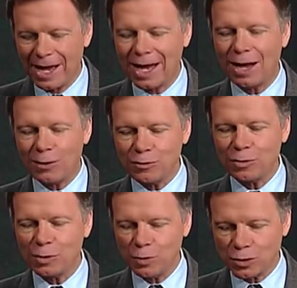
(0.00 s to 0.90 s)
How do
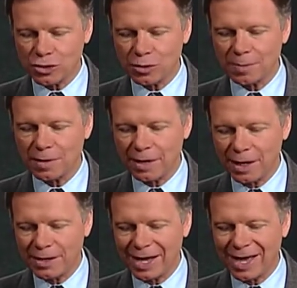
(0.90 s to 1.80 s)
we worship
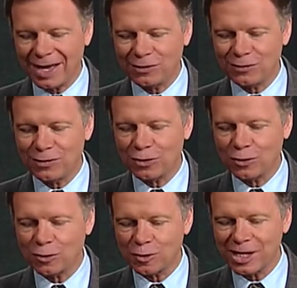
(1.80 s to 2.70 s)
God as the
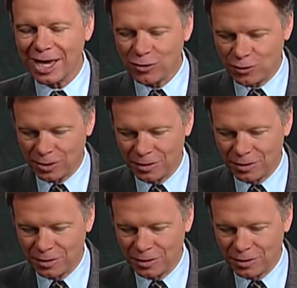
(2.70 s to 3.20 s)
Creator?